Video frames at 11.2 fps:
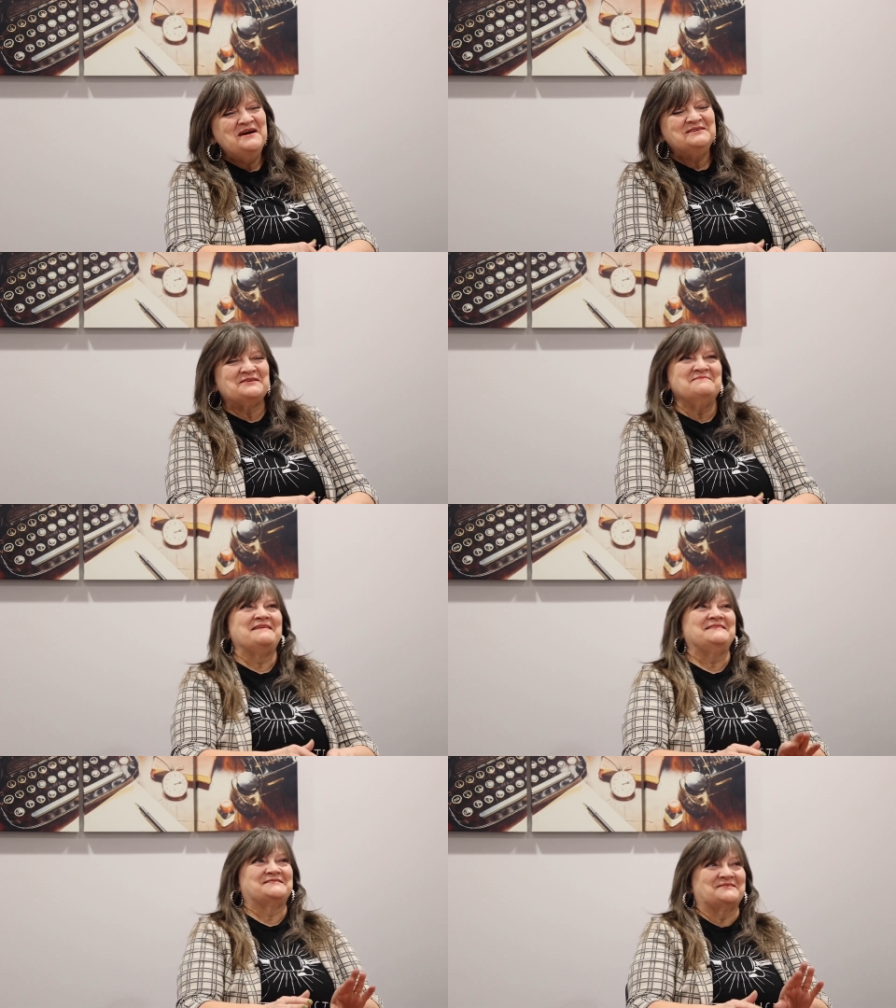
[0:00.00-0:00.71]
So
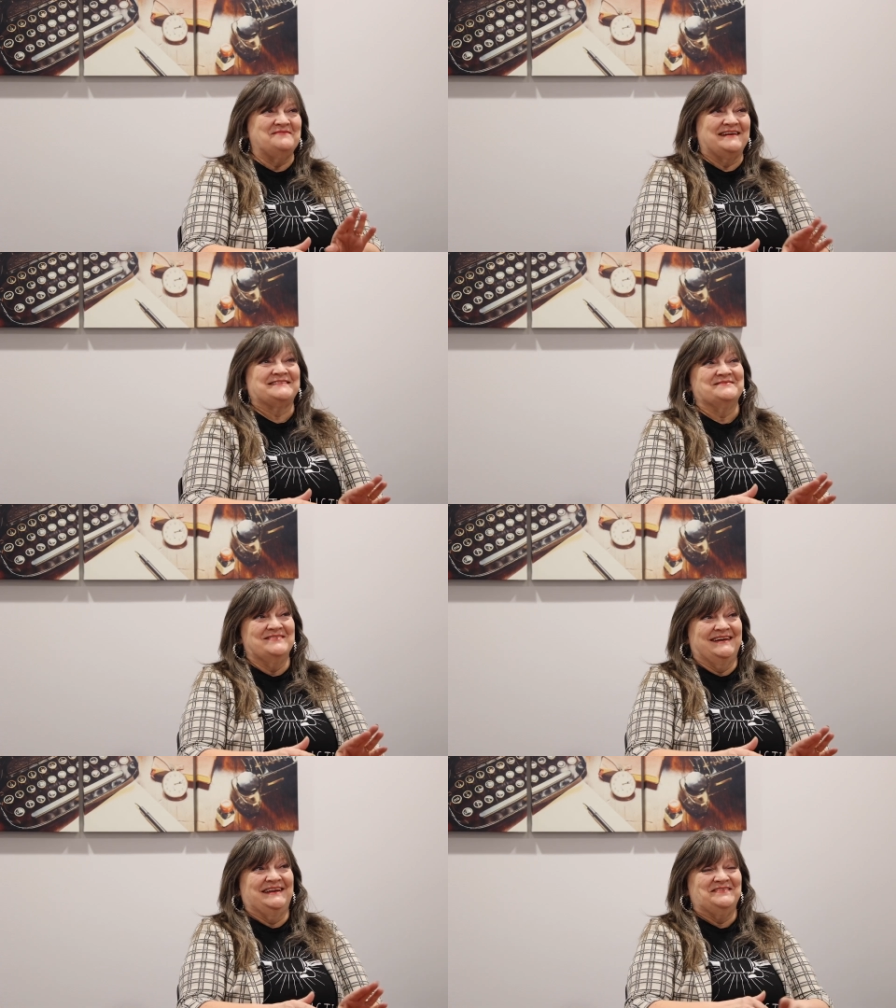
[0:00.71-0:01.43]
maybe she'll make
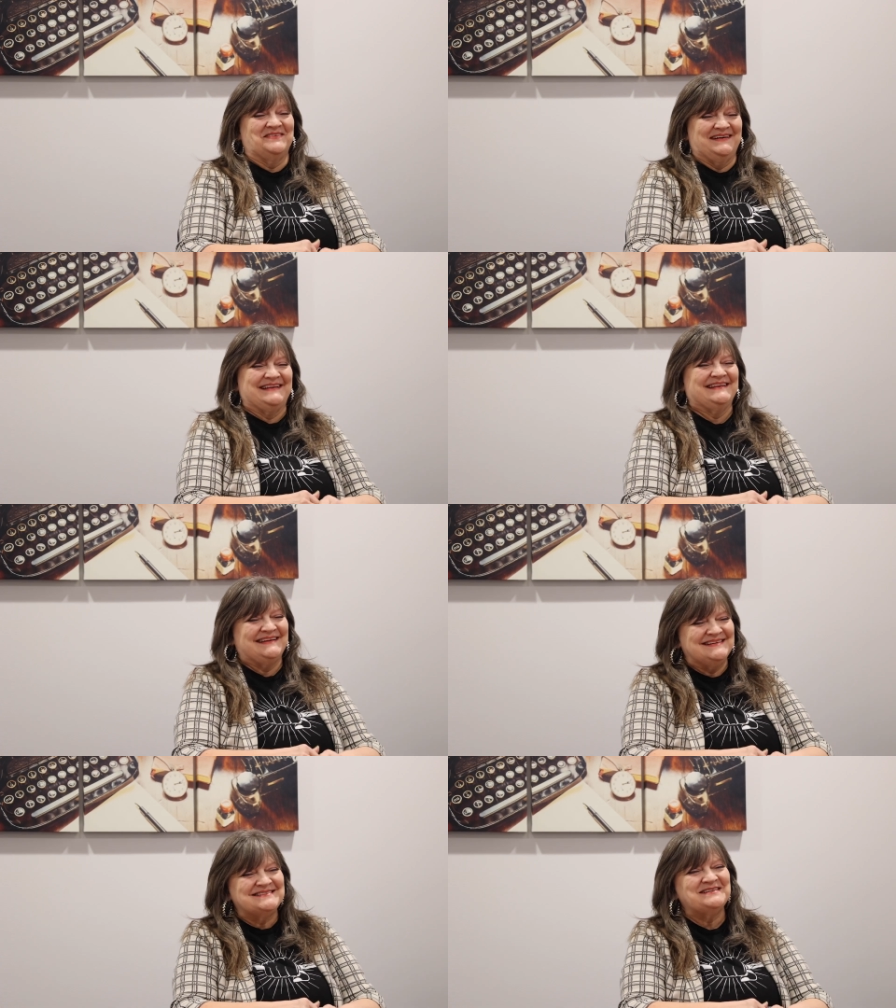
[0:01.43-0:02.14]
some money finally.